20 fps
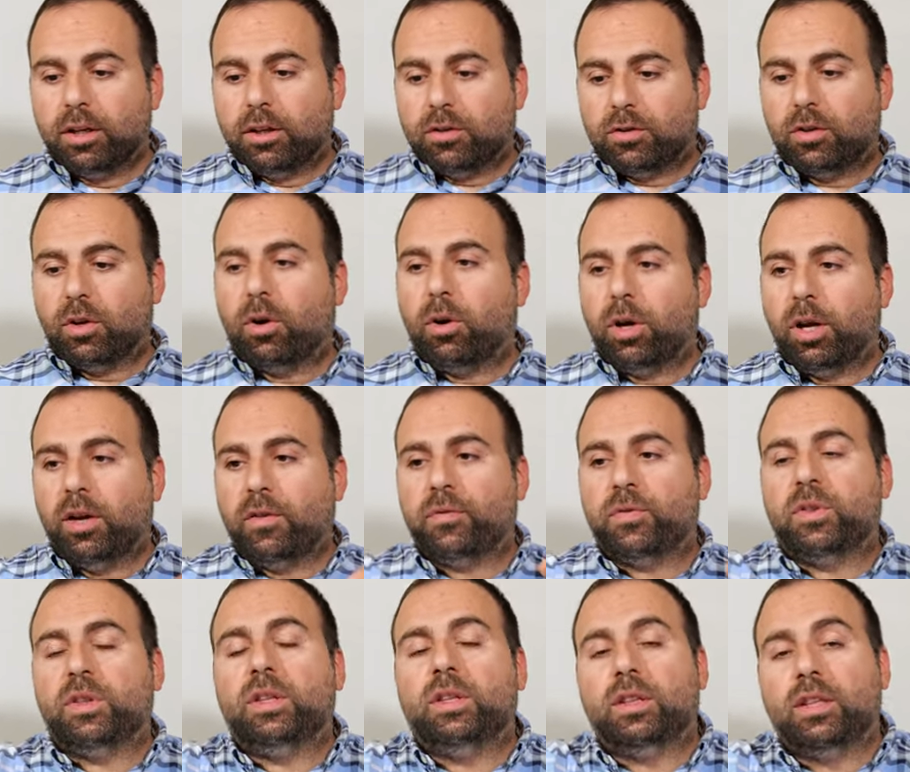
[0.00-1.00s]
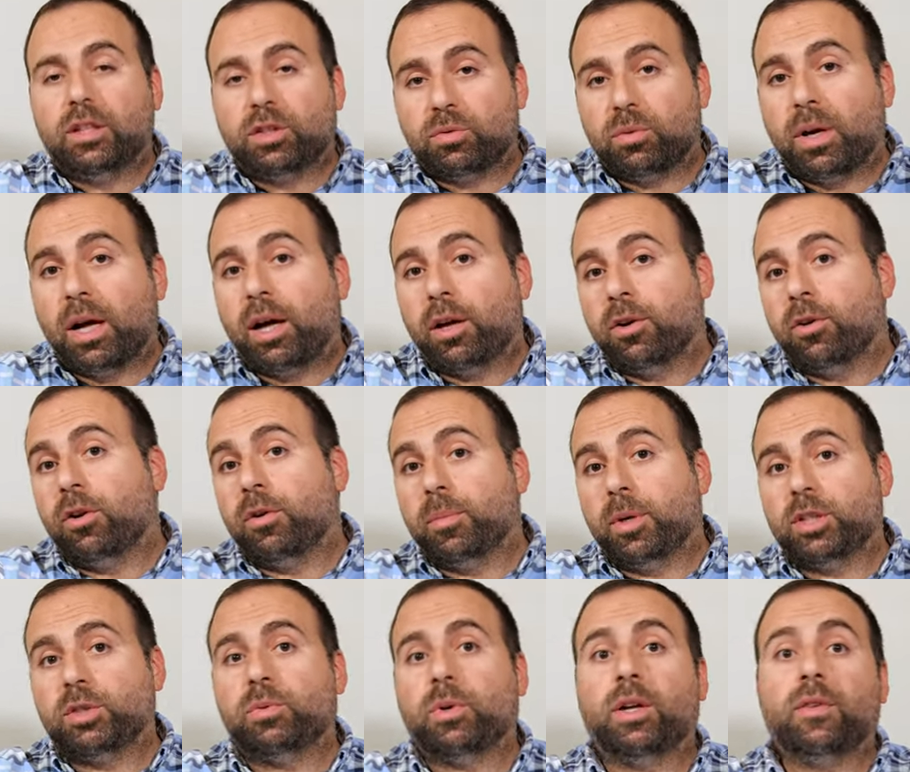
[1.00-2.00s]
So if this router or
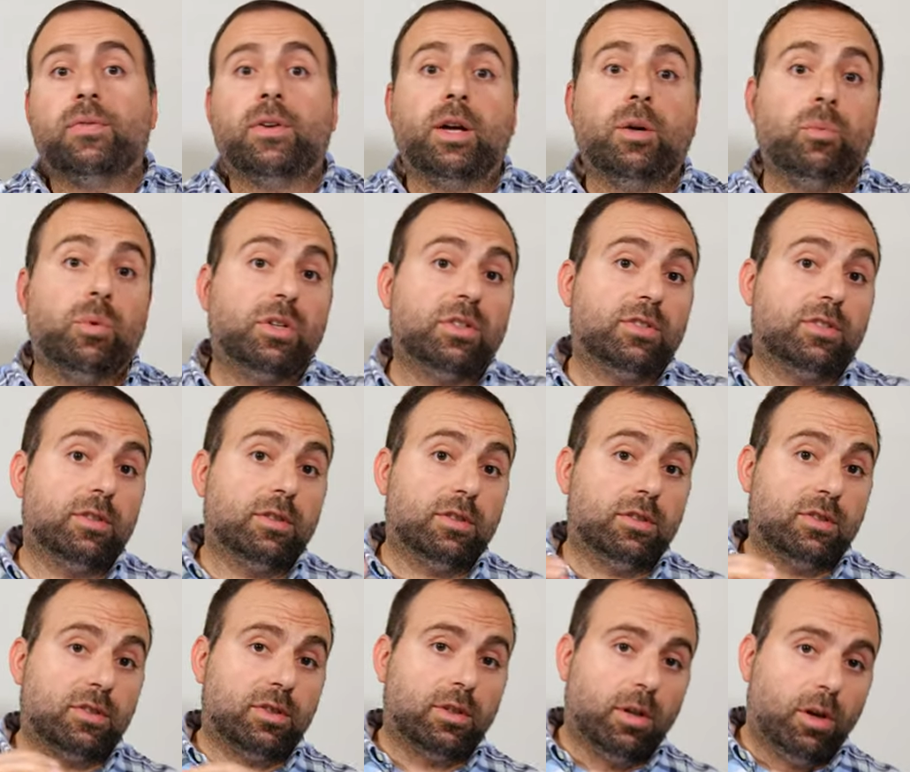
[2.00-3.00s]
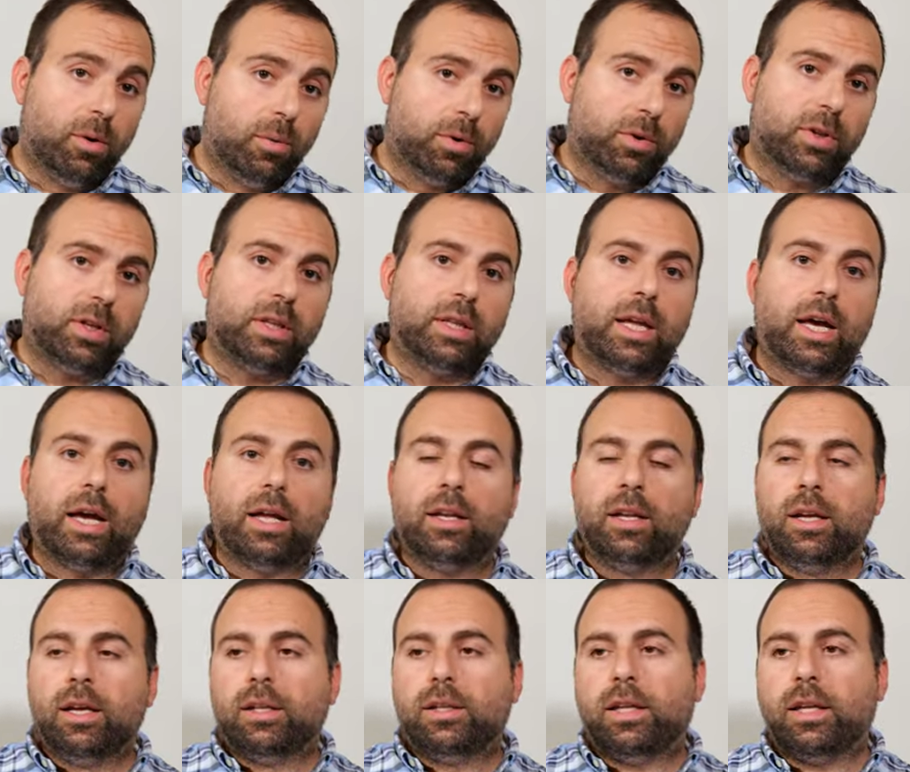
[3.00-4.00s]
mesh Wi-Fi was slower than
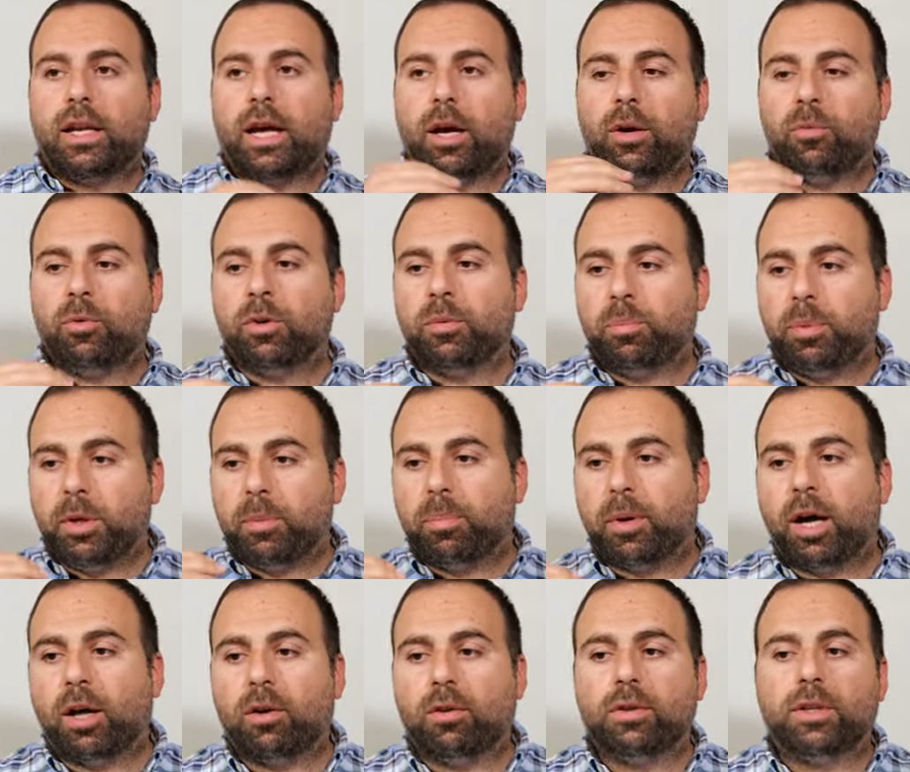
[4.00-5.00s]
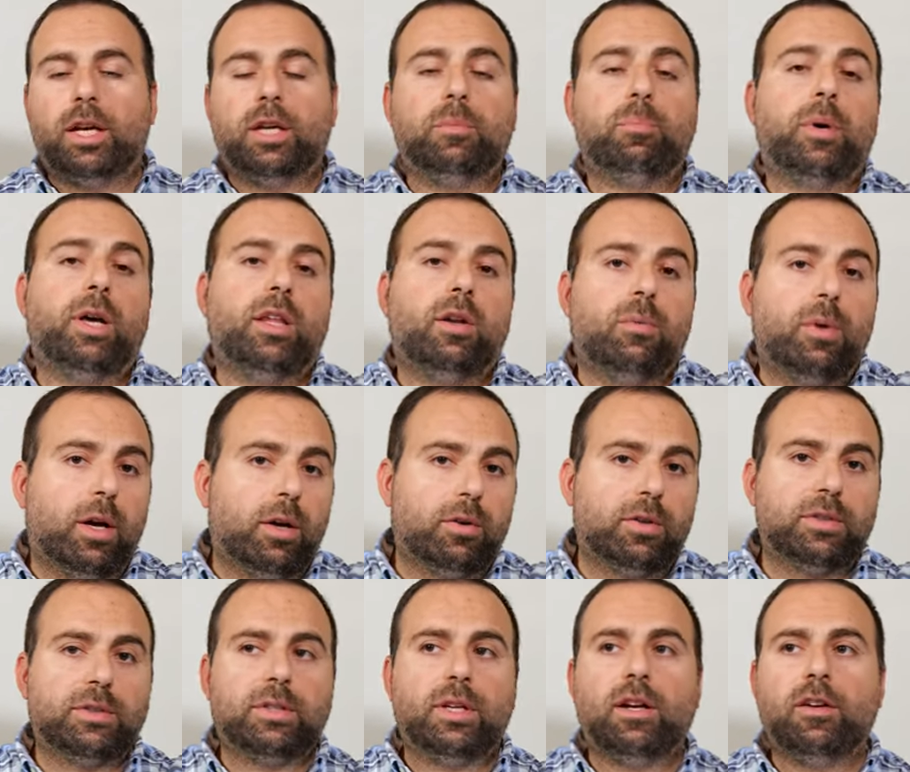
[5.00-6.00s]
that, then I would be bottlenecked by the
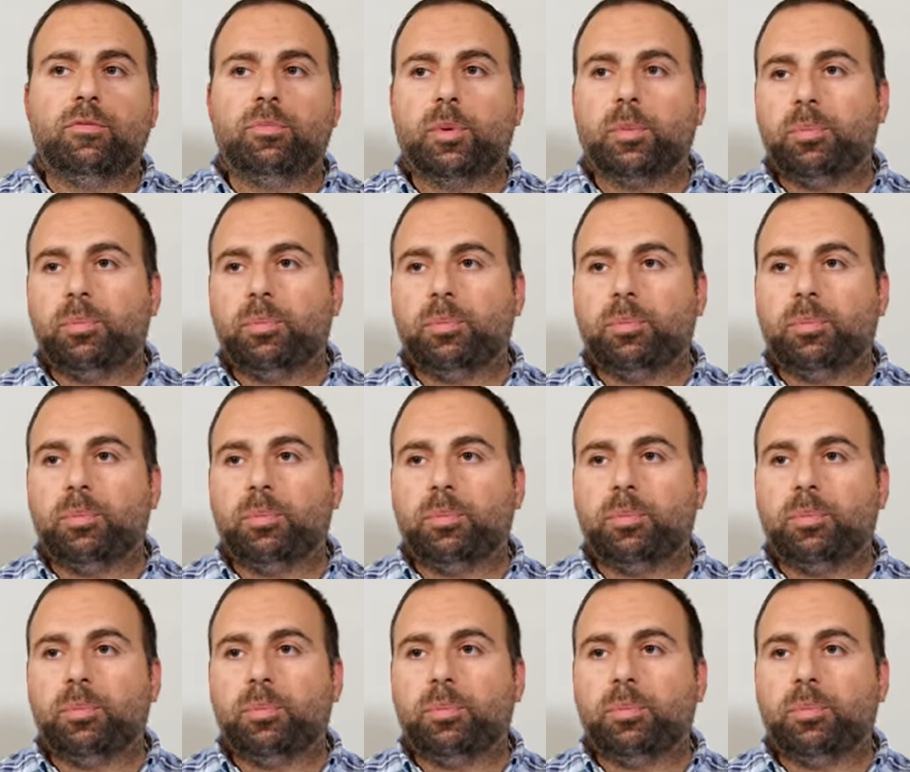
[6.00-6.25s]
router itself.